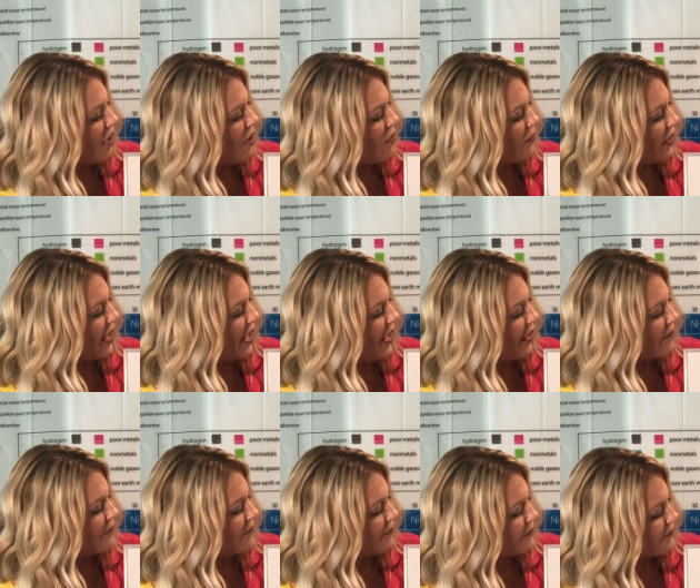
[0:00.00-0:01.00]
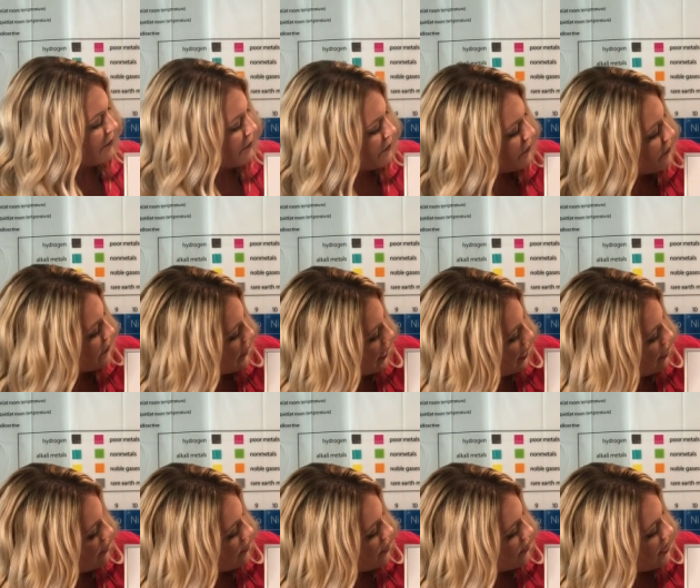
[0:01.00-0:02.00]
Okay,
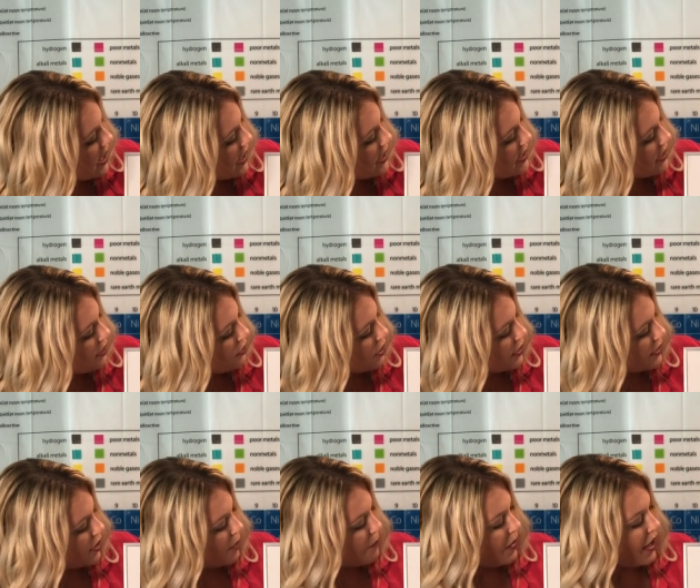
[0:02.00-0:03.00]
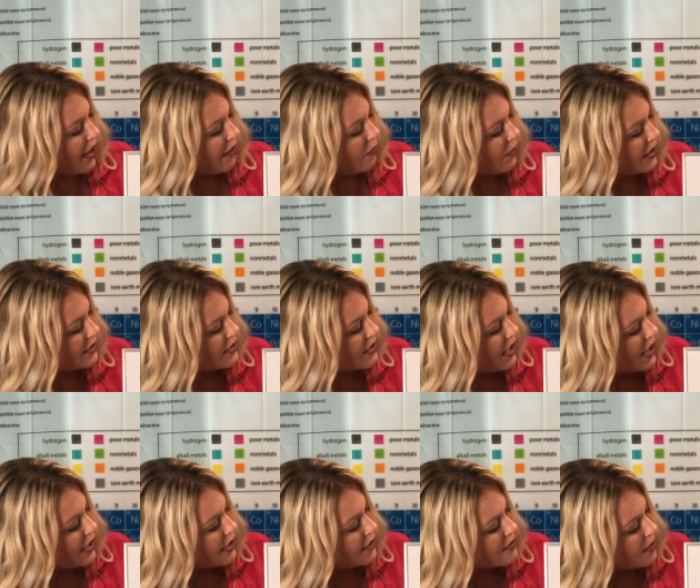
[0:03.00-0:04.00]
so taking a look at our penguins,
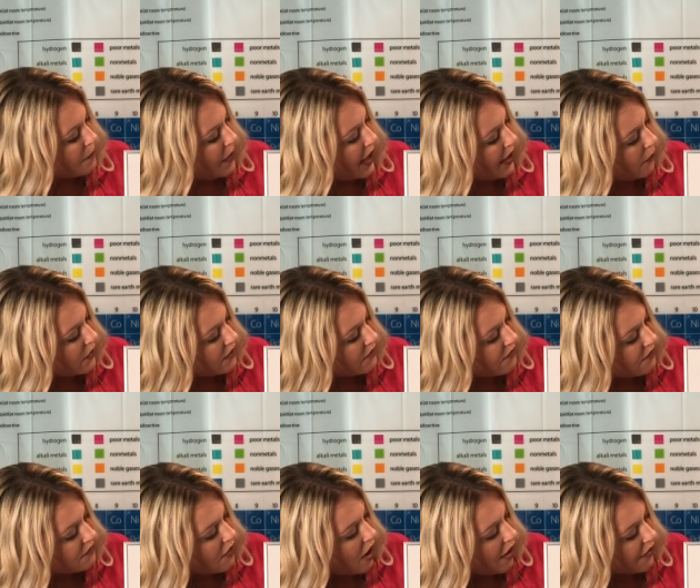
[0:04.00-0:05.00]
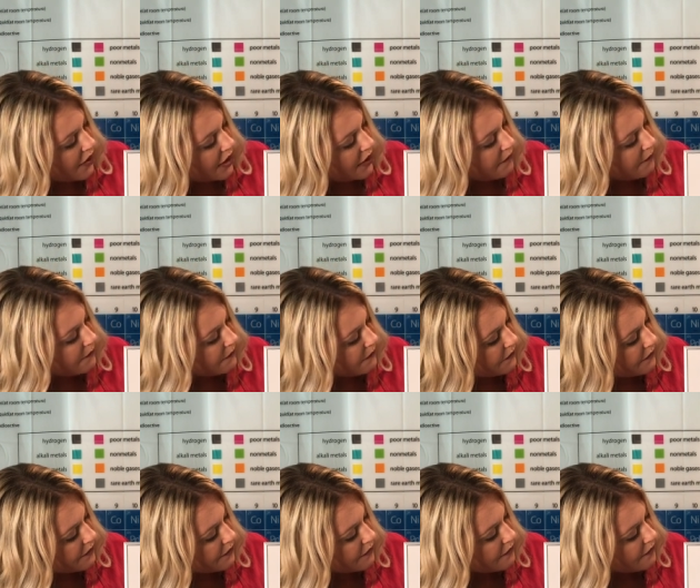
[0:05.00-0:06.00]
here's a penguin father
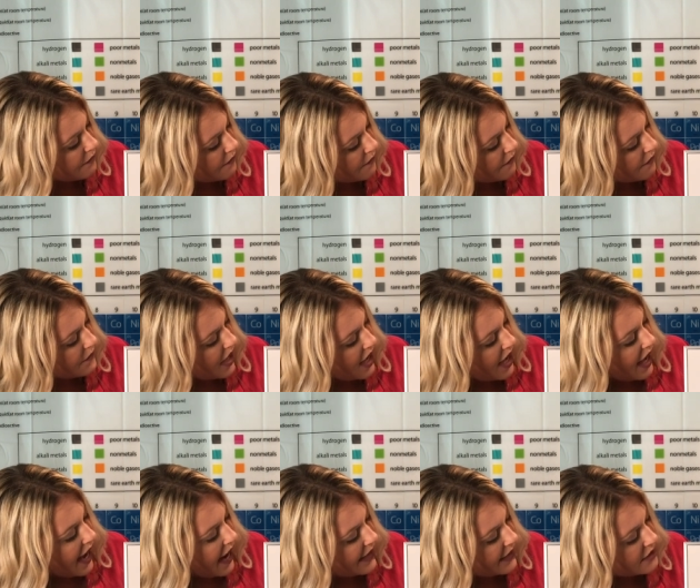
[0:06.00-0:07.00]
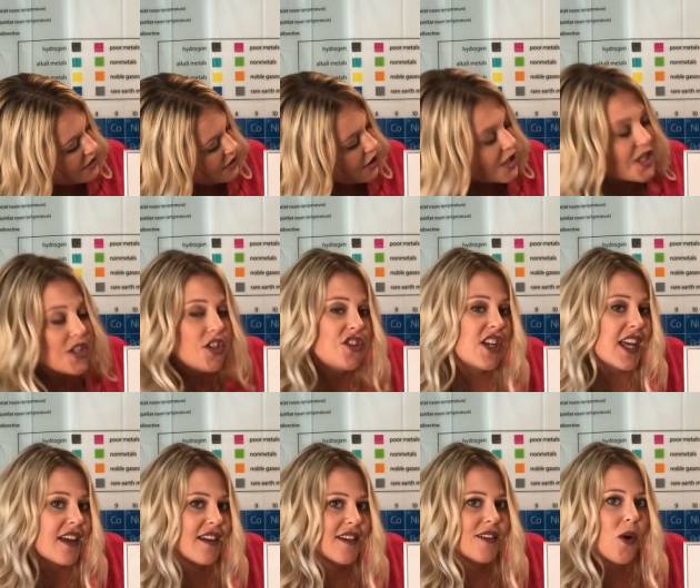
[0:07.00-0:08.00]
and its
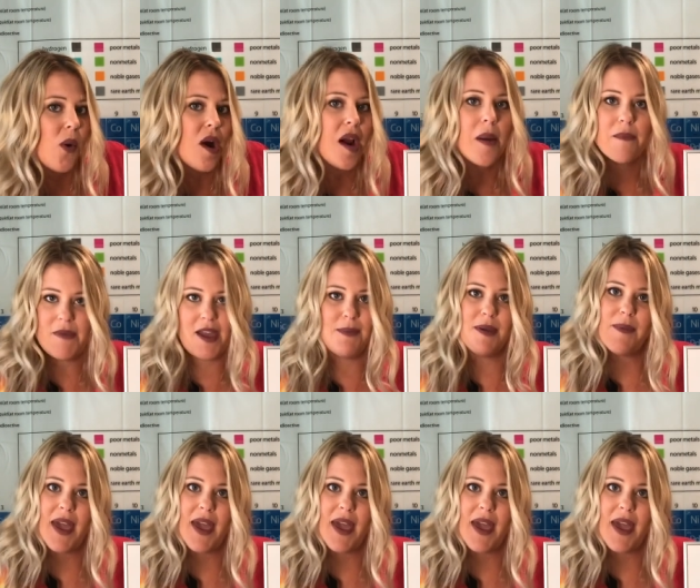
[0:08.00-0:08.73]
chick or baby